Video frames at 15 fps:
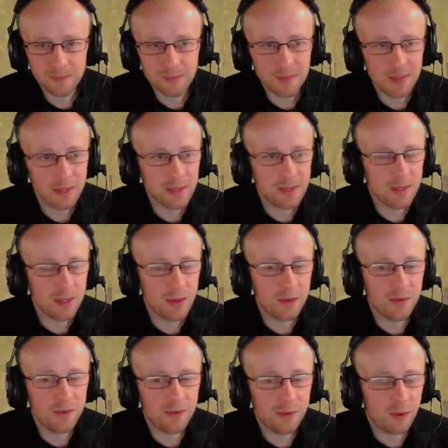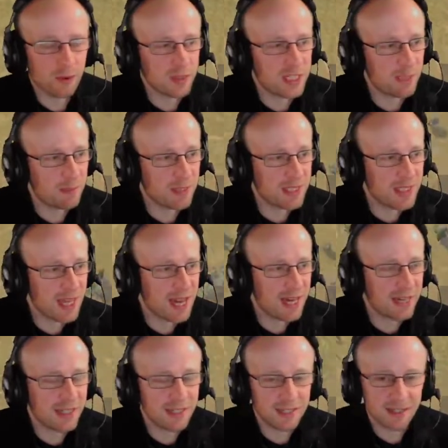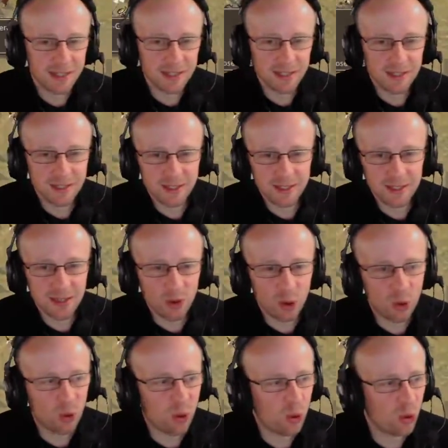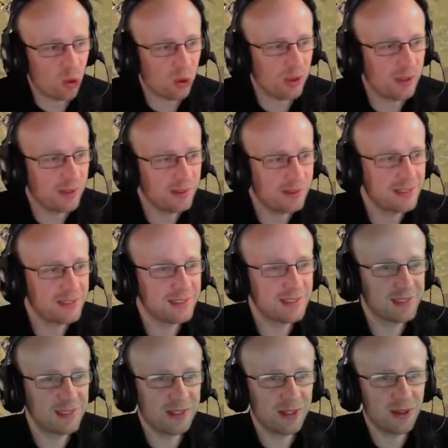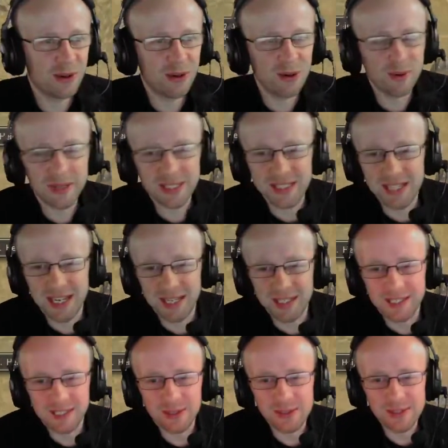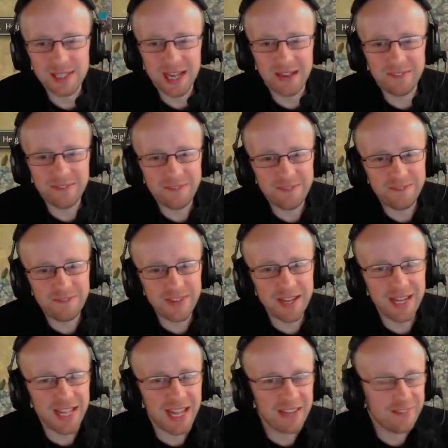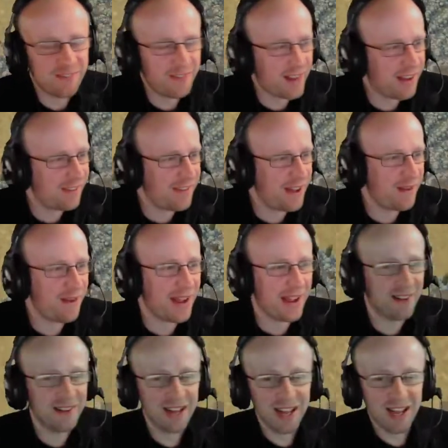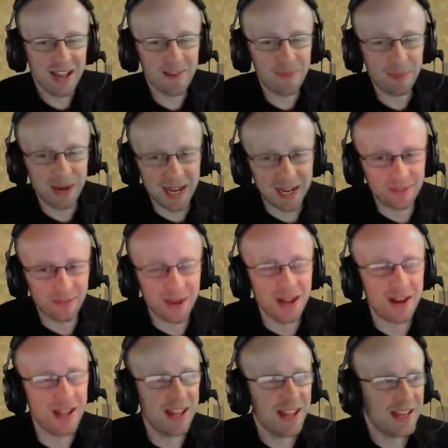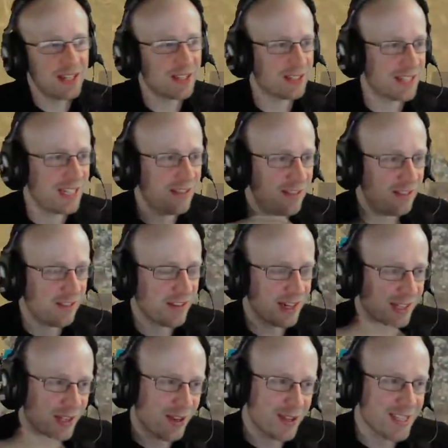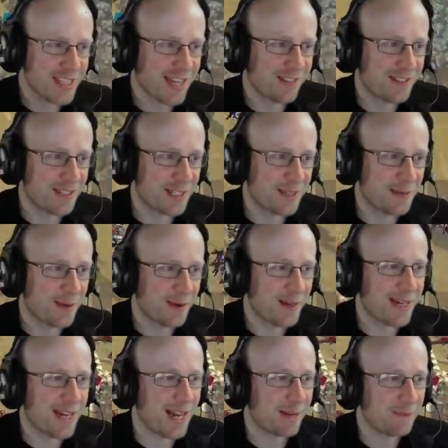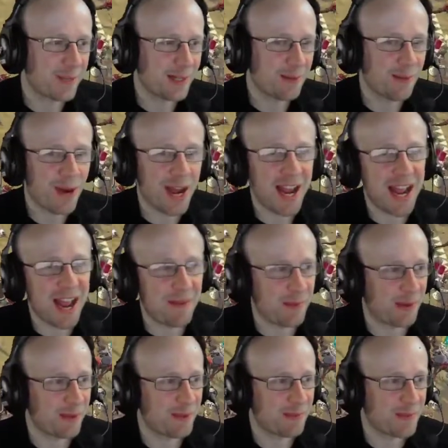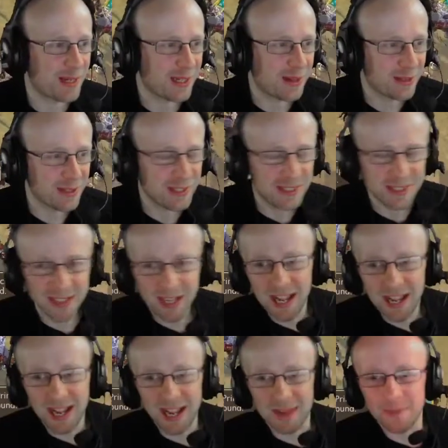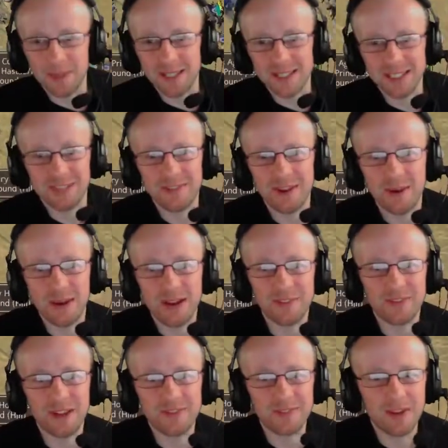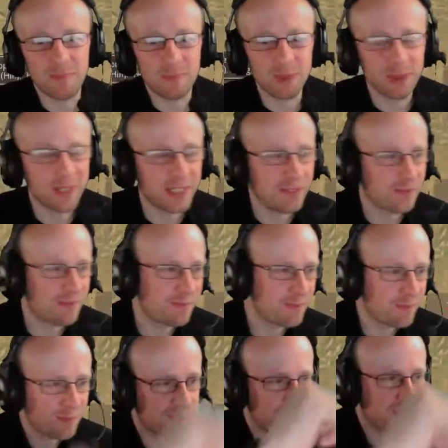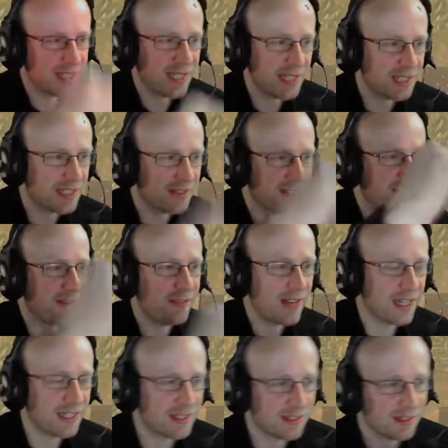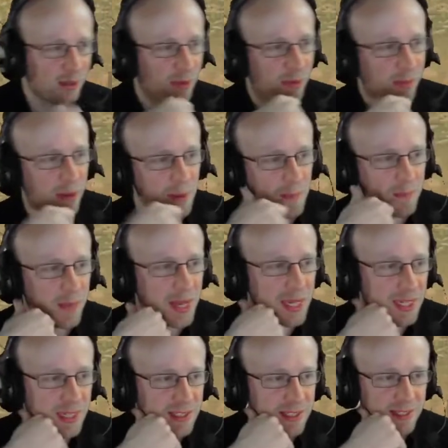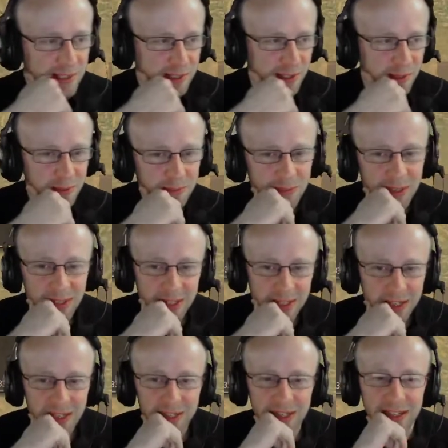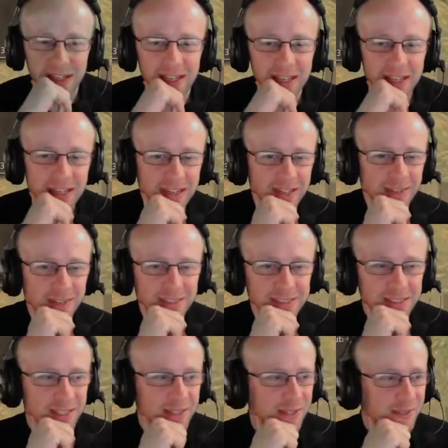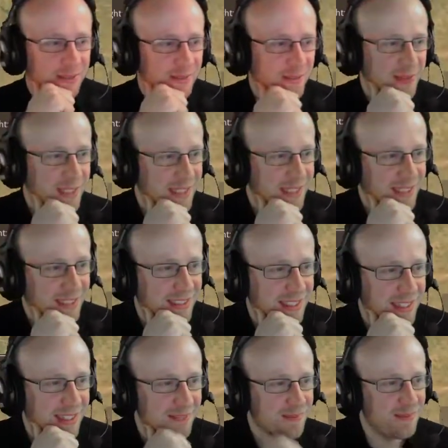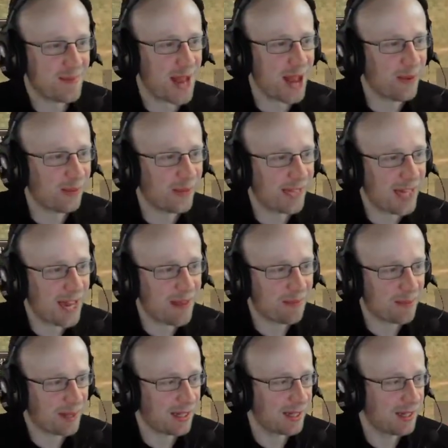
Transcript: So 40% all. Oh, it's getting close. I think I felt I've played well. Just even if I lost after this point, I'd be quite happy with my loss because I felt I've bloodied Caesar in the face, or Pompeius scum, you know. So still mildly happy.